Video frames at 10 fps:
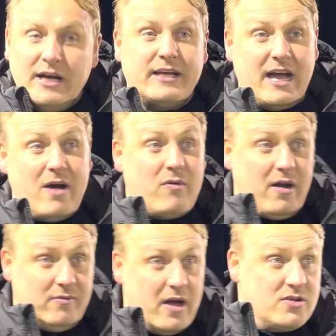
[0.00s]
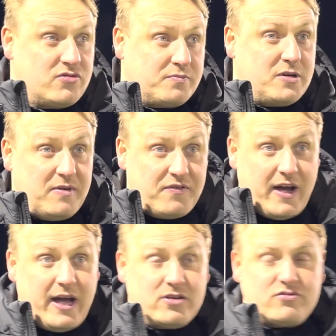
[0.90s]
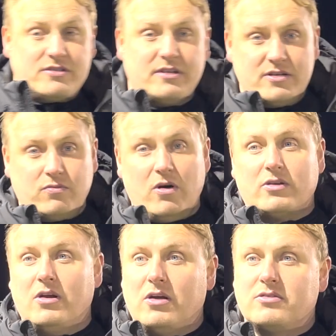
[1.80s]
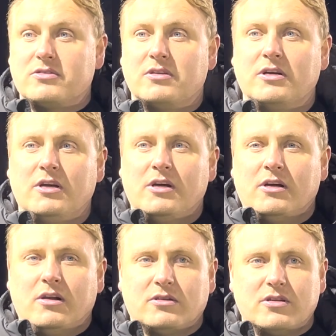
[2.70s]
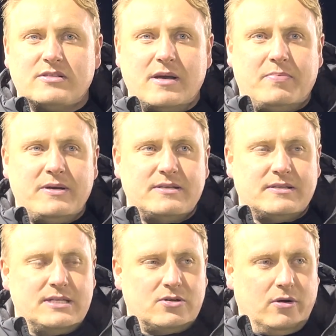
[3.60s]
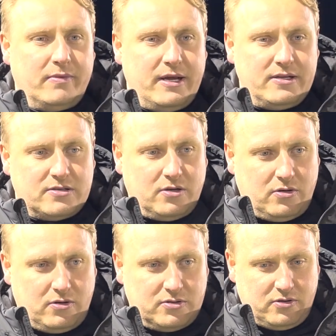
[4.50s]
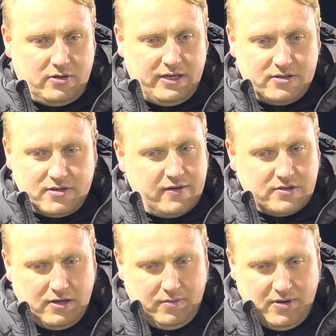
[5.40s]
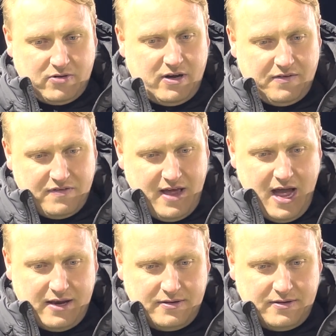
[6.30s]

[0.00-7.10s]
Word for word: Yeah, and, and to be fair, Tristan has worked lots, lots on set pieces since coming in, so he deserves a little bit of credit for that.